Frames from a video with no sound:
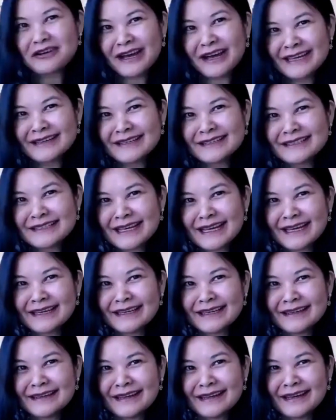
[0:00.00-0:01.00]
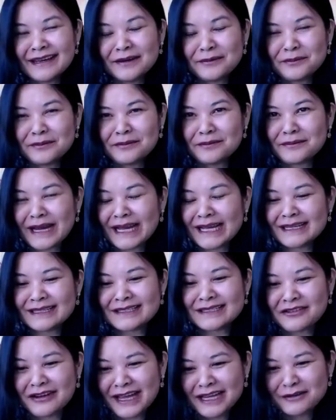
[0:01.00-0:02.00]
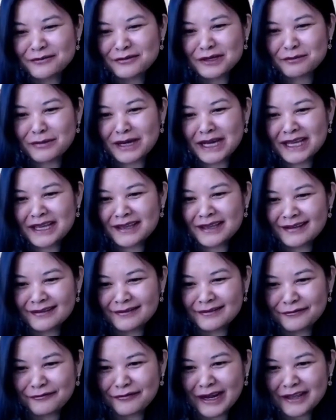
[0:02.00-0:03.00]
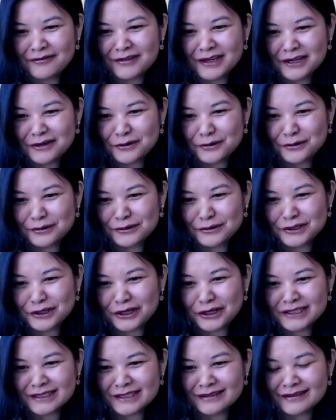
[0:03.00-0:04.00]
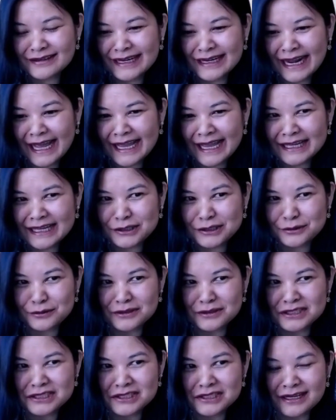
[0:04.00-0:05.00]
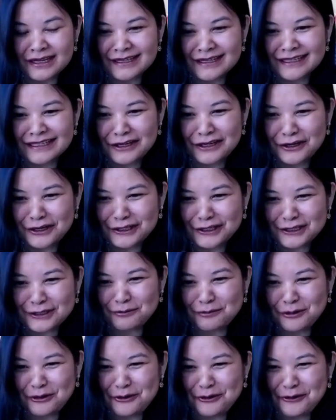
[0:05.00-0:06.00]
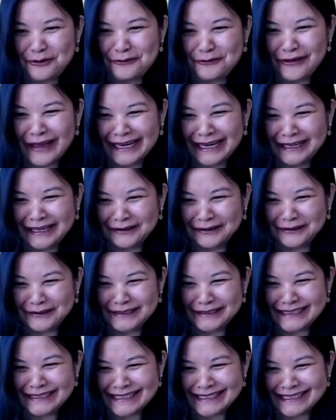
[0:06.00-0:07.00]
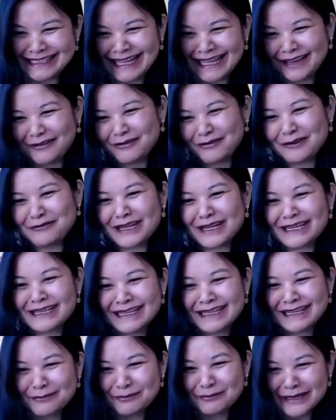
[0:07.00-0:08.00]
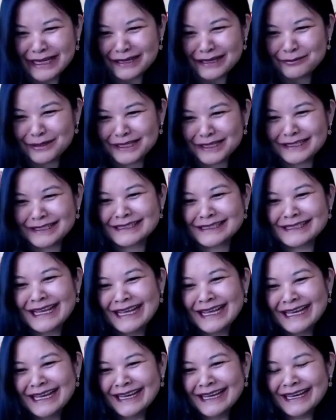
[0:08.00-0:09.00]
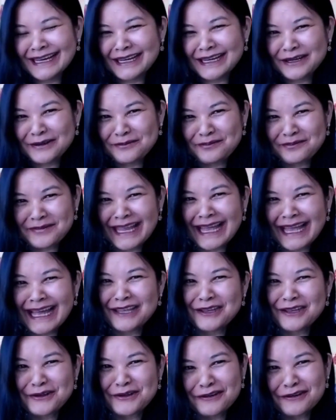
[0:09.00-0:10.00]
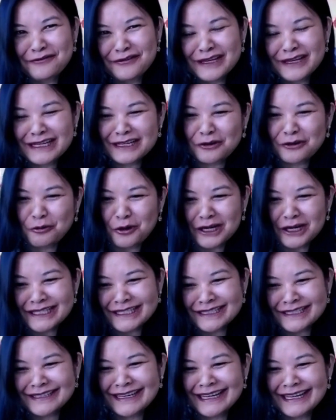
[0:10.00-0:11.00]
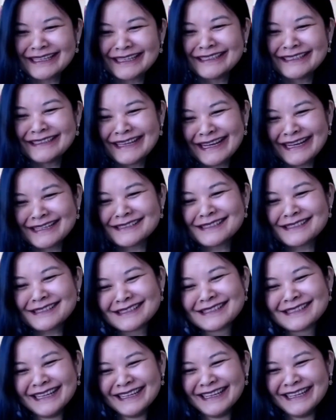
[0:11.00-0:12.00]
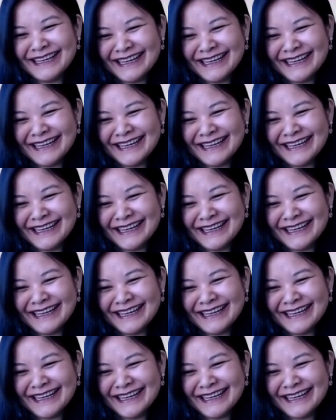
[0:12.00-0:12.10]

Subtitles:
did try it, and I tried with my 5-year-old daughter, and I had to instruct her not to move, and, like we went a little bit because, you could feel the water, and yes.